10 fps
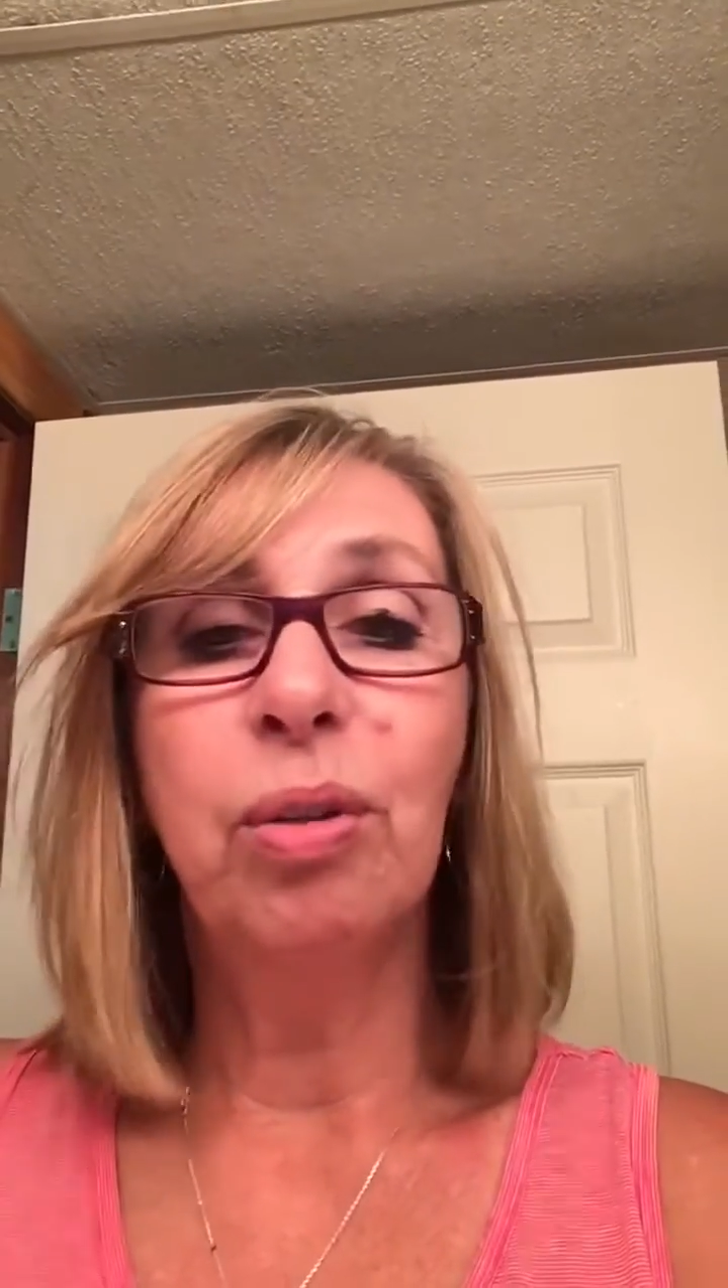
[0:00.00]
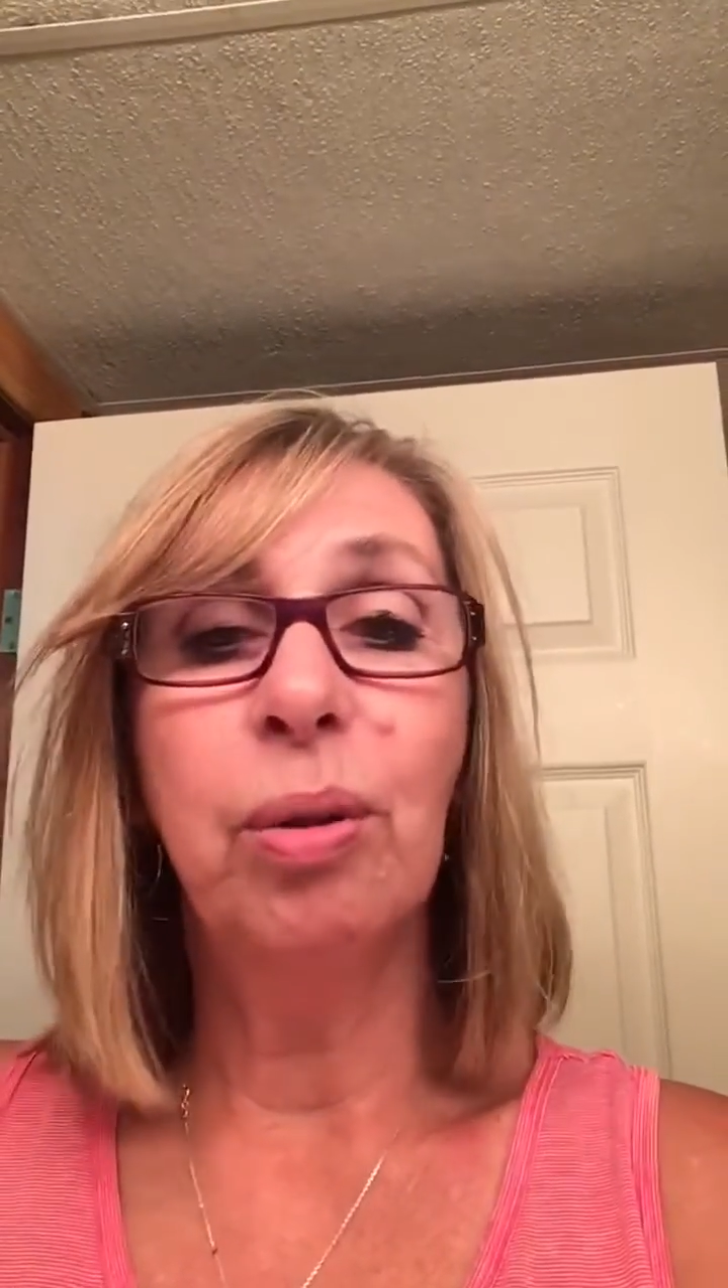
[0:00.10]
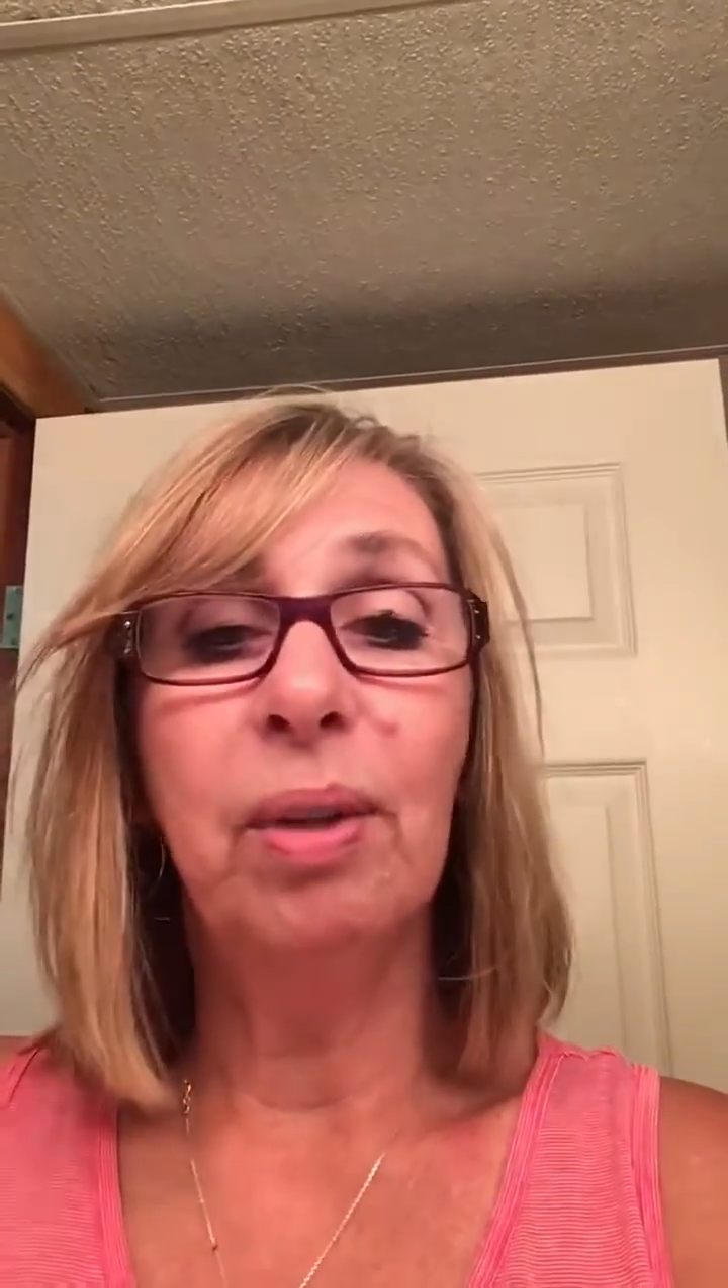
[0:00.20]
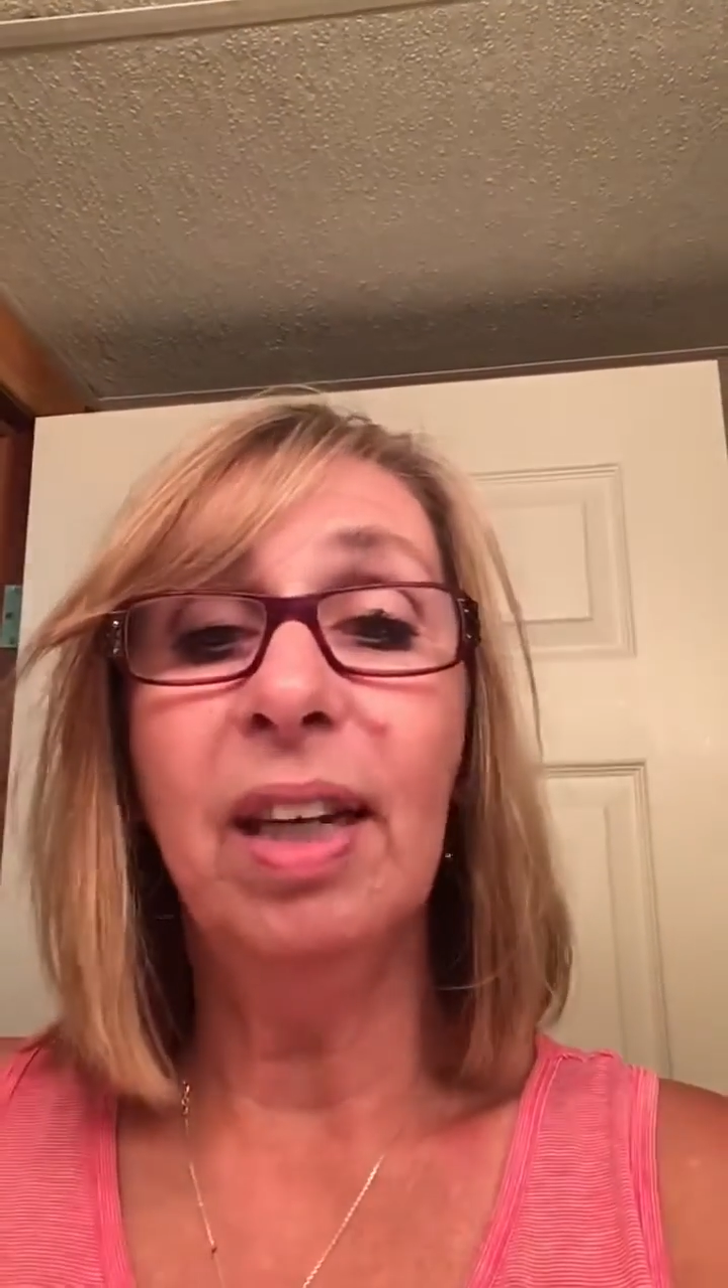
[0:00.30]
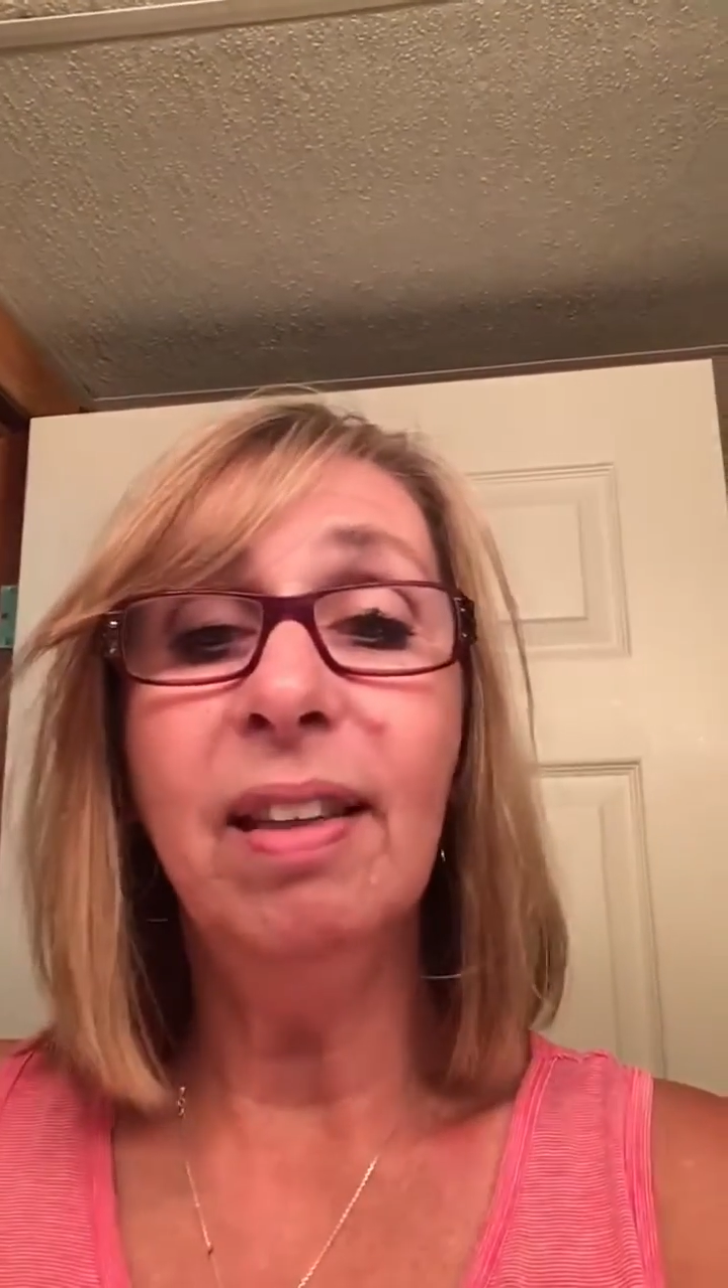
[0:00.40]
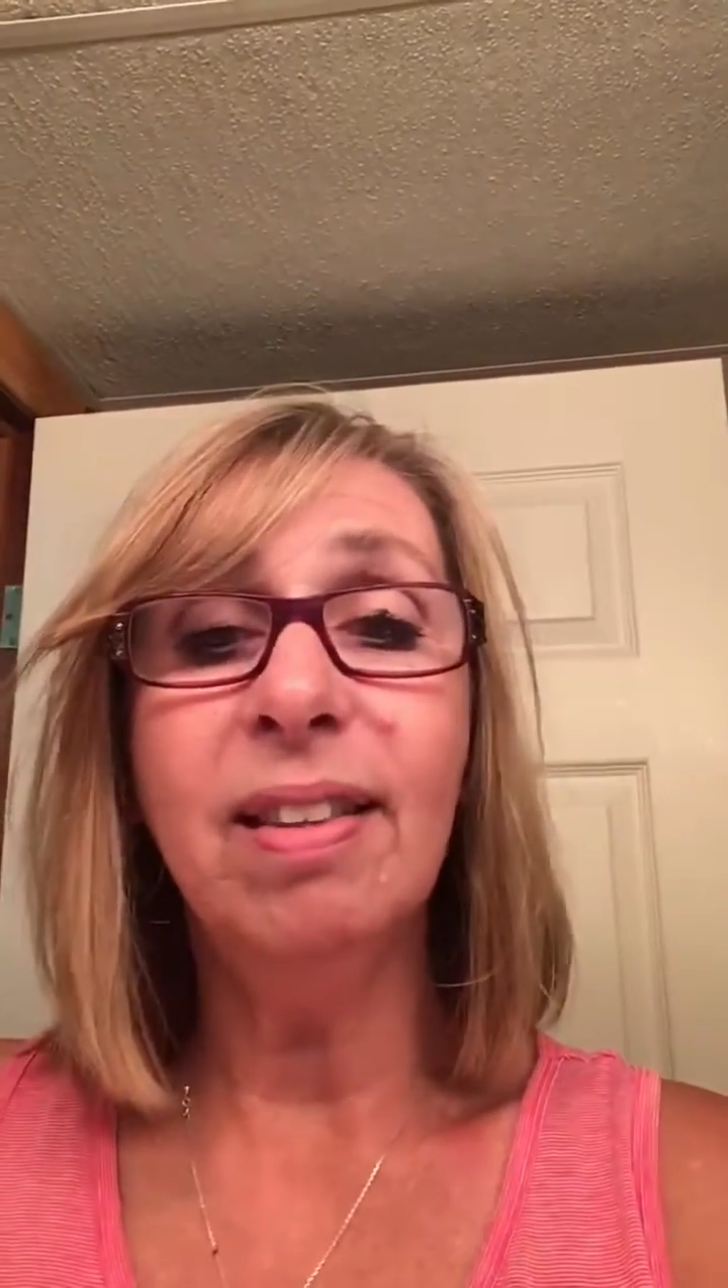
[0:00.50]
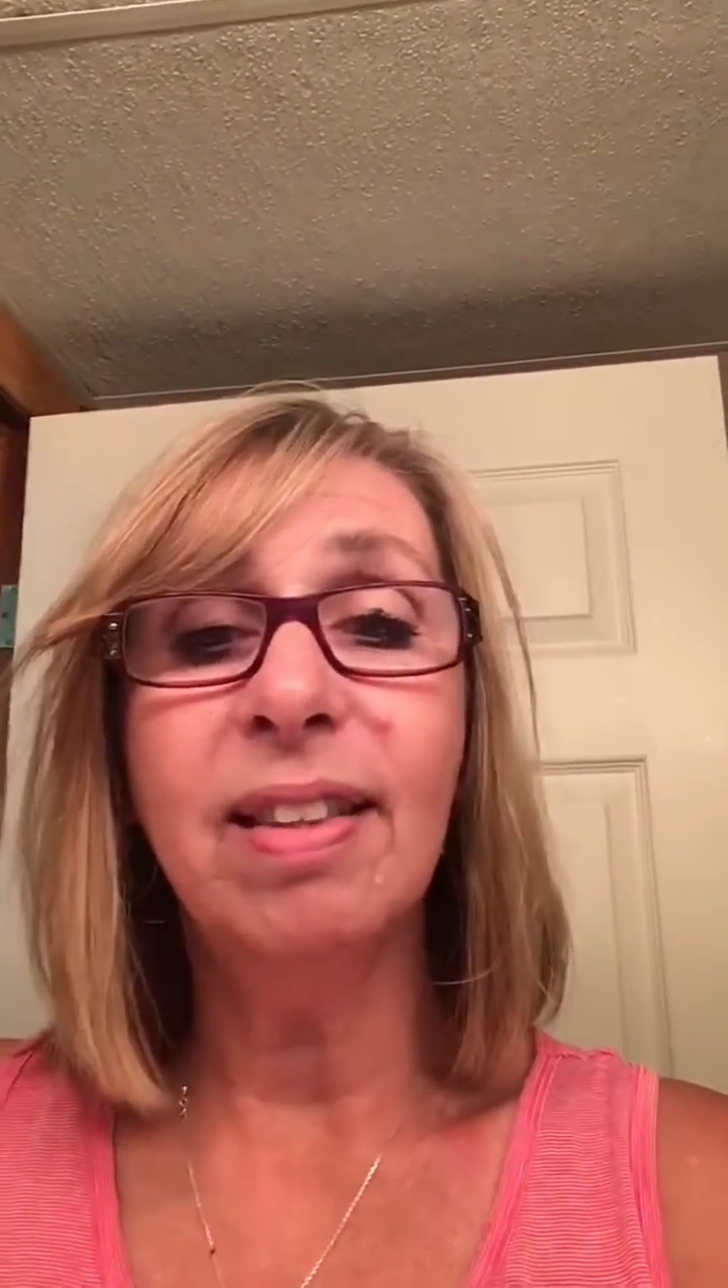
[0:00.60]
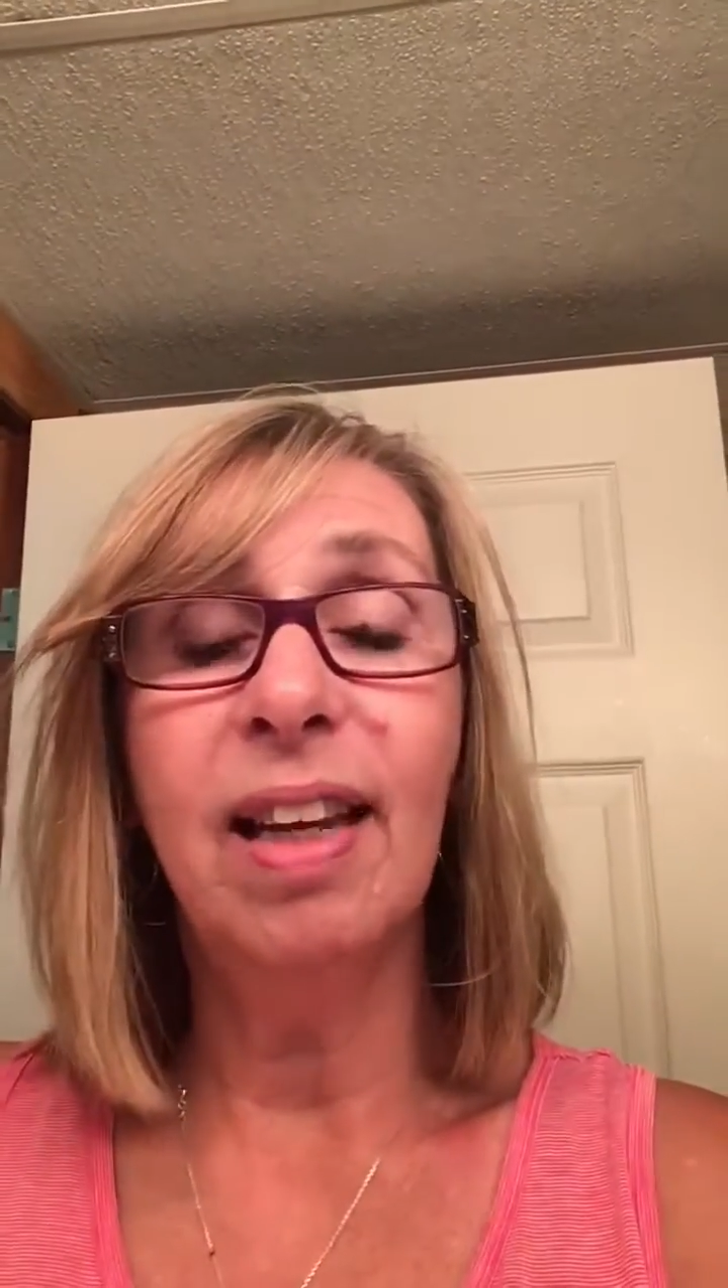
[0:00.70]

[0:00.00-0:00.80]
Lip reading: who he is,